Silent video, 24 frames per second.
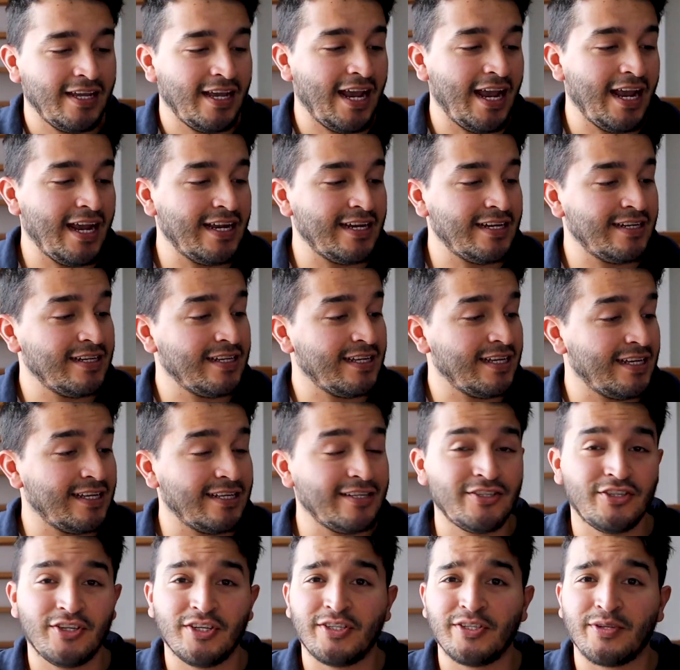And
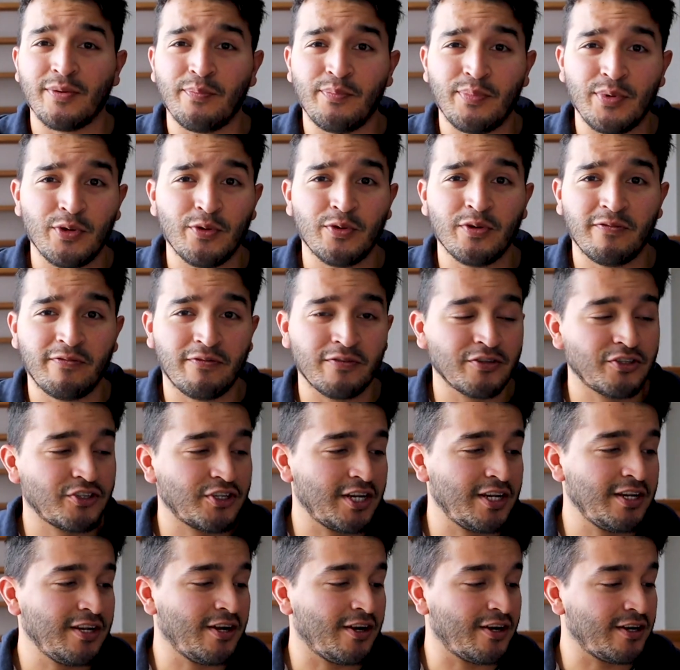it's just a beautiful
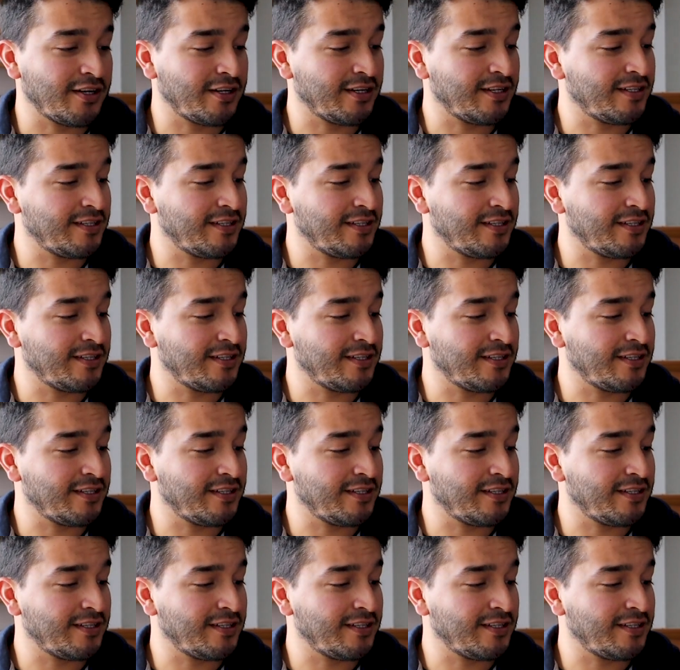shin guard.